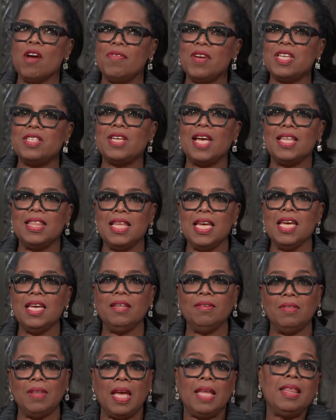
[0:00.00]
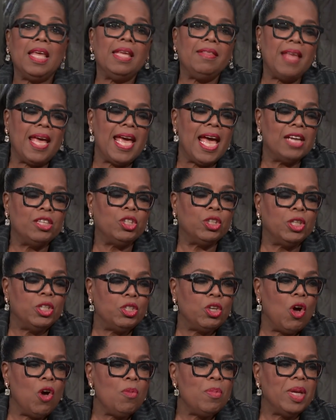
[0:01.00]
I think they actually
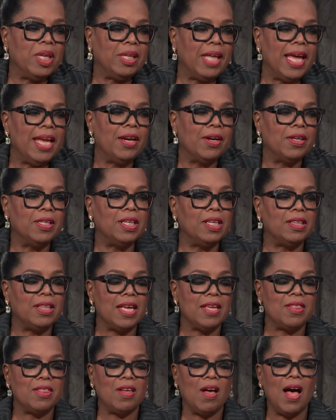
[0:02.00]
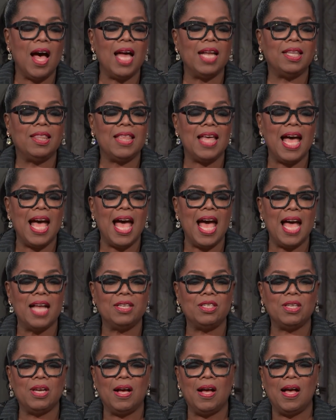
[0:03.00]
told me later that they thought
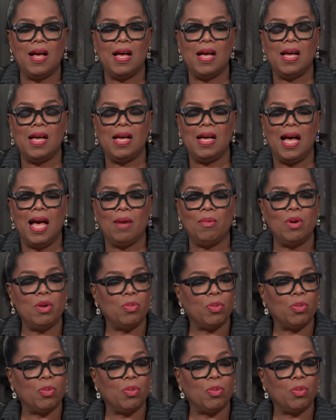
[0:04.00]
that uh, I would